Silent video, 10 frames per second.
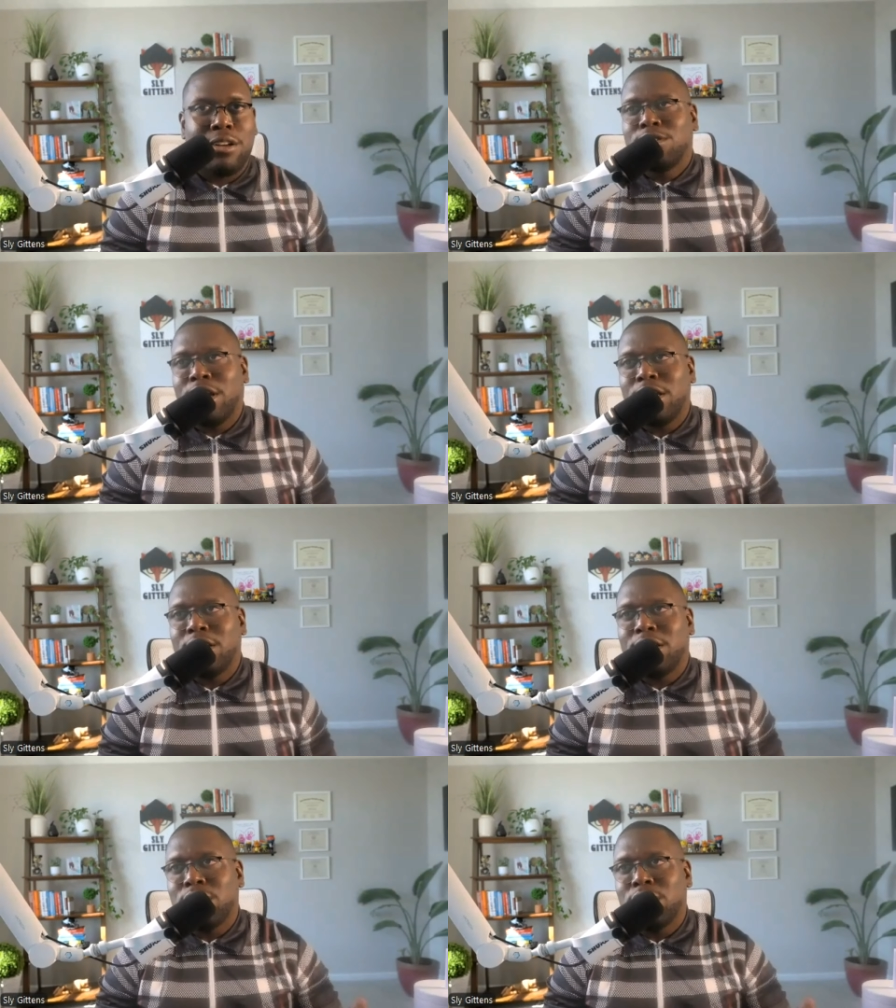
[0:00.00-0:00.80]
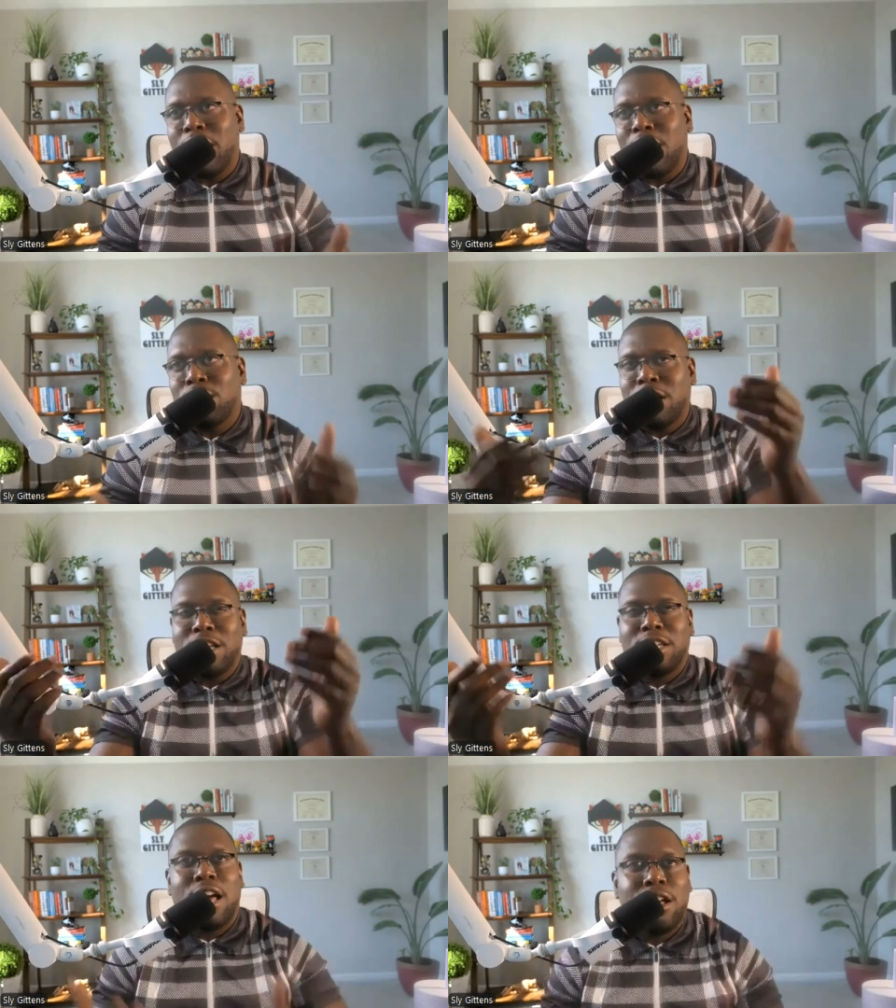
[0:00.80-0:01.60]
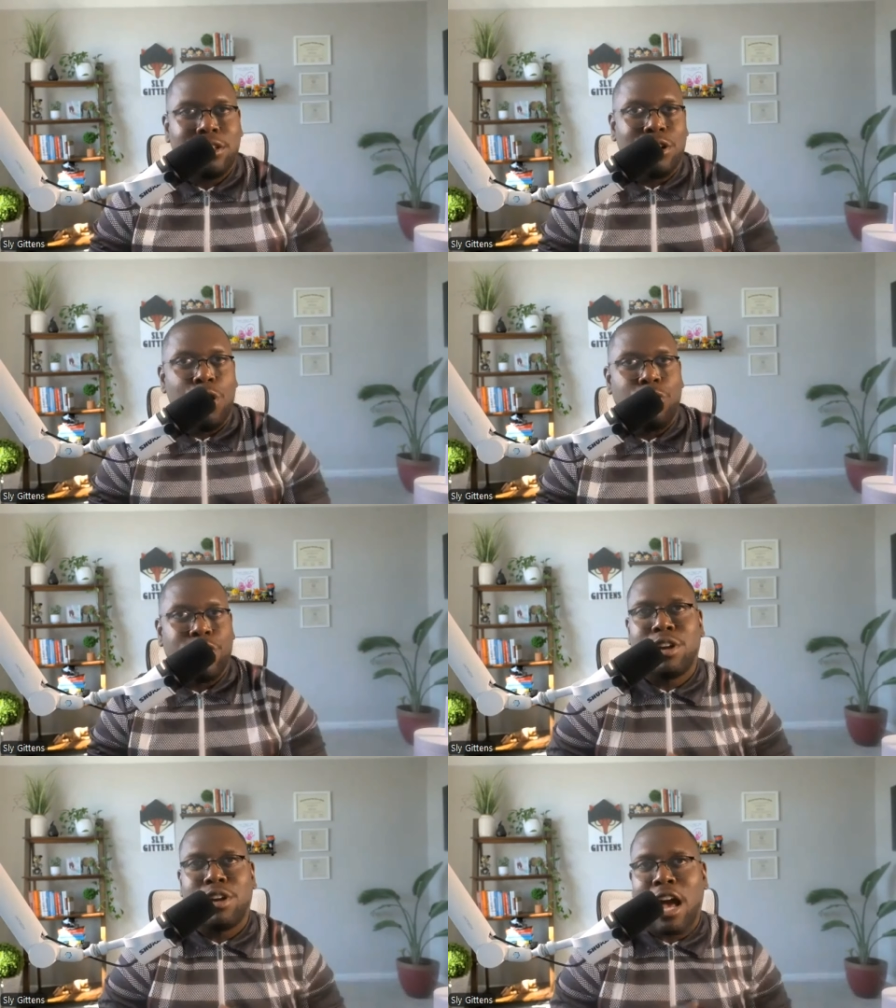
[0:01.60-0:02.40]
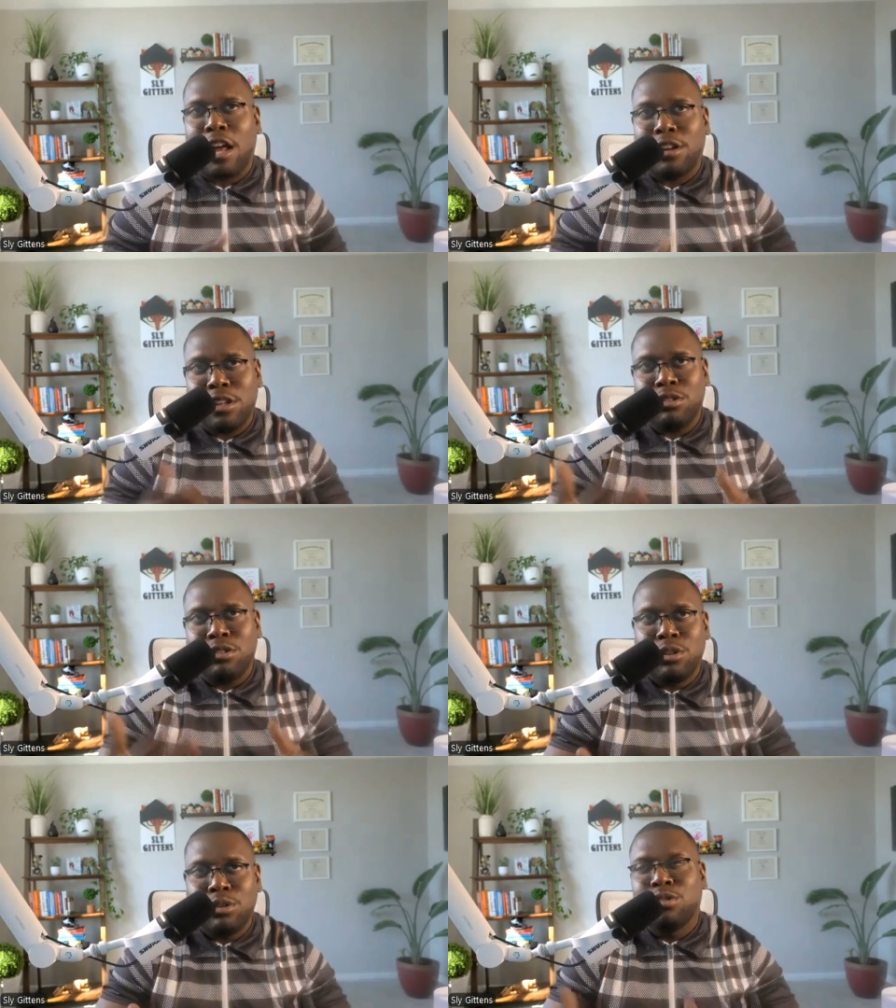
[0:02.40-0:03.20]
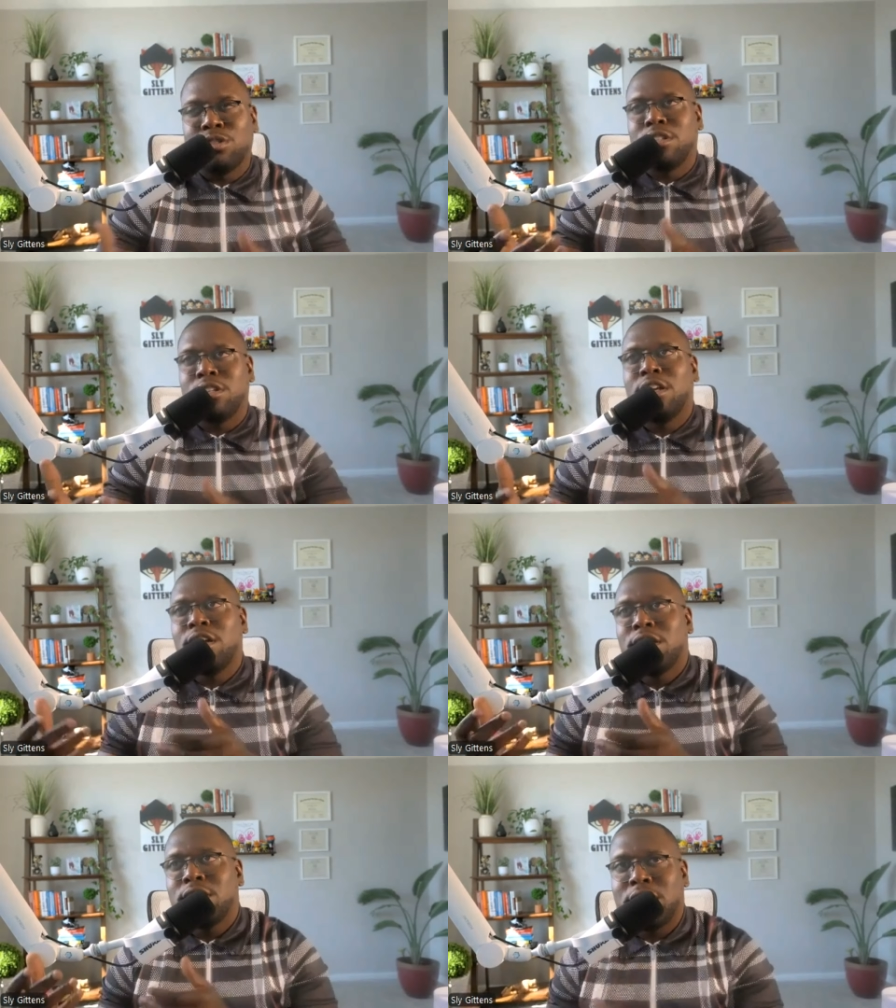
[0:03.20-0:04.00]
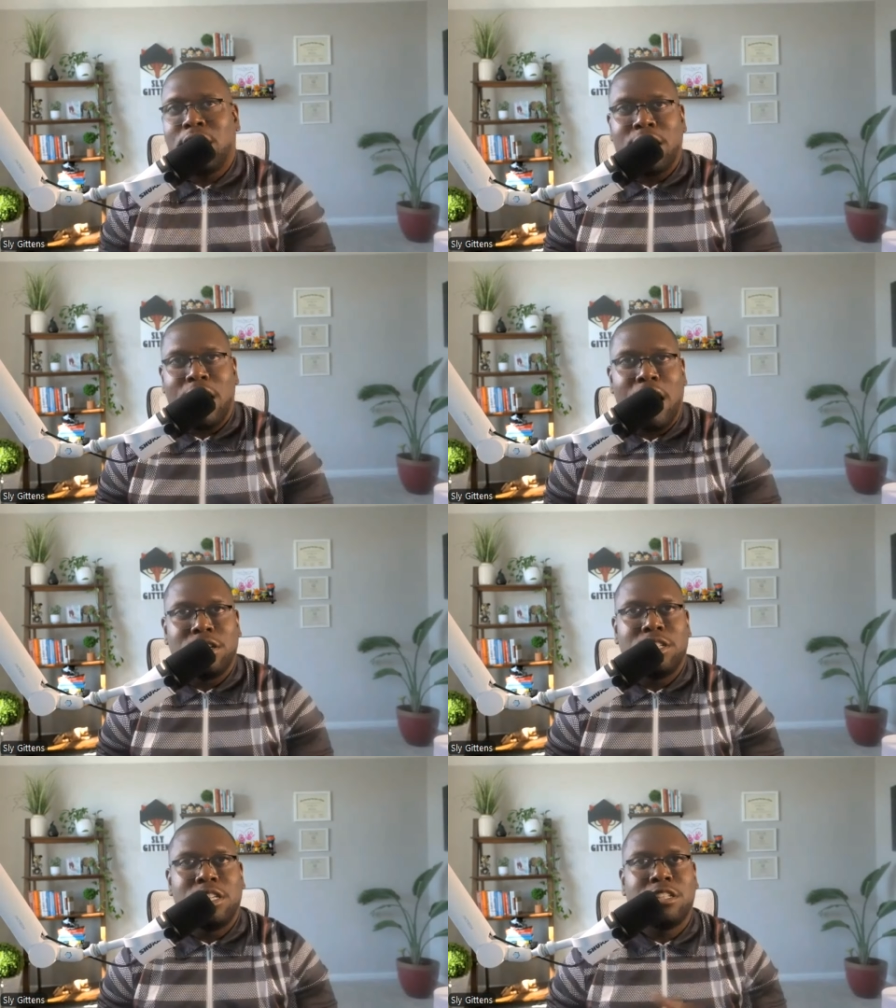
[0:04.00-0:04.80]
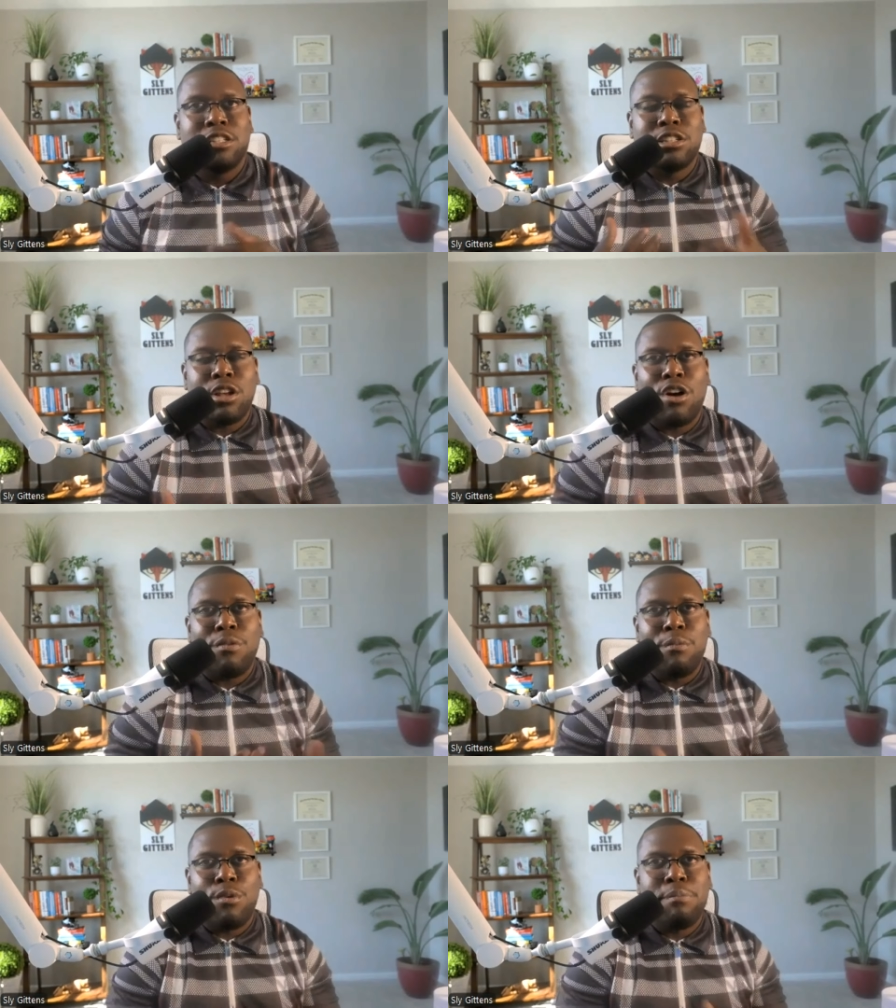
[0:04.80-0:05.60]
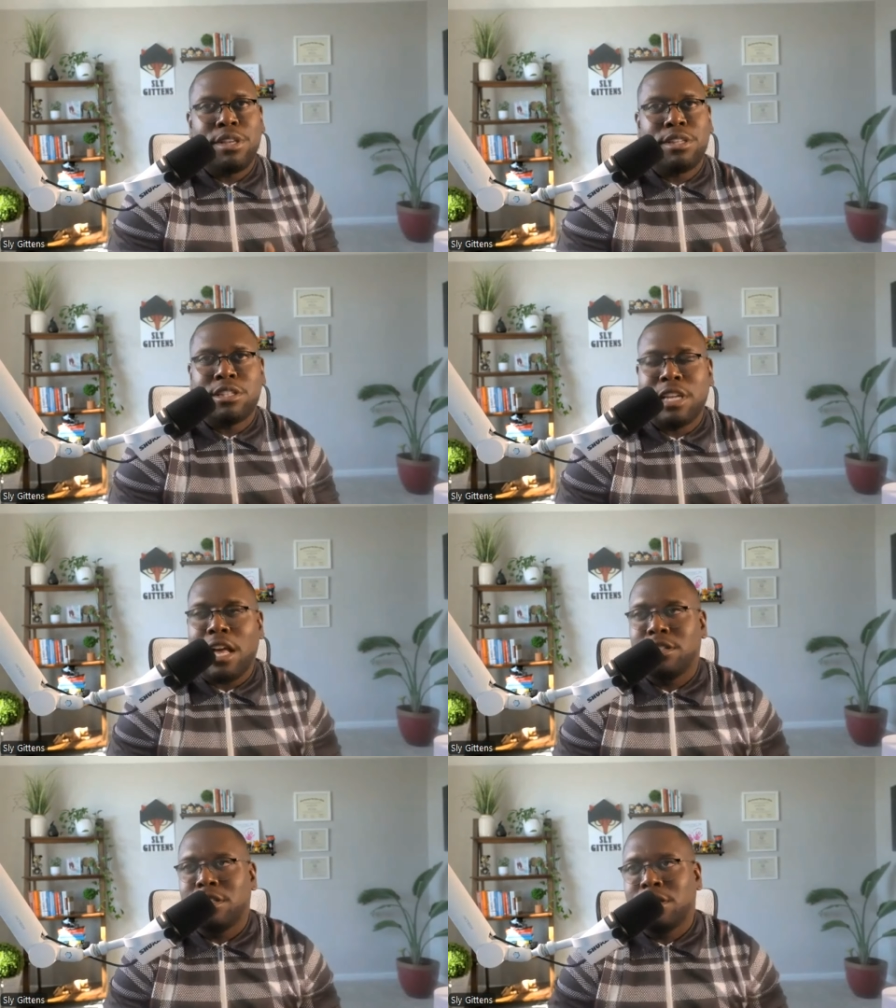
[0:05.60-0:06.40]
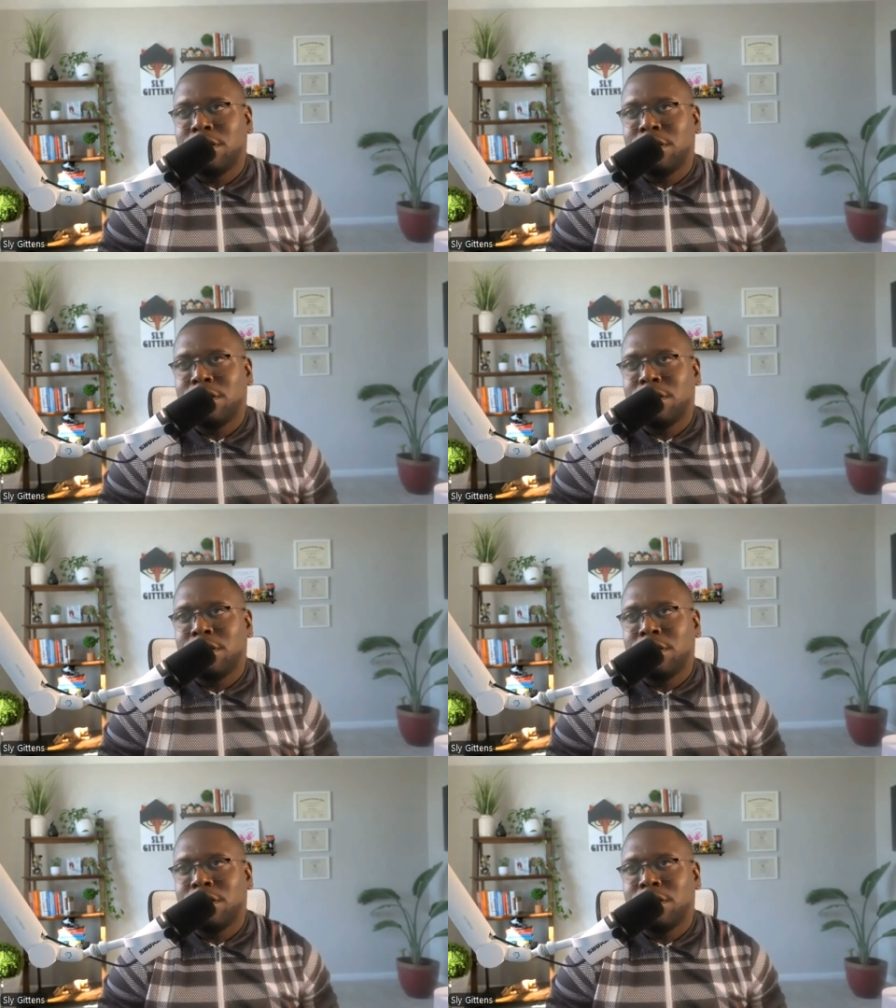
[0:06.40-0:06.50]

And then you can now cut down your overhead. How do you use the technology to solve more business challenges?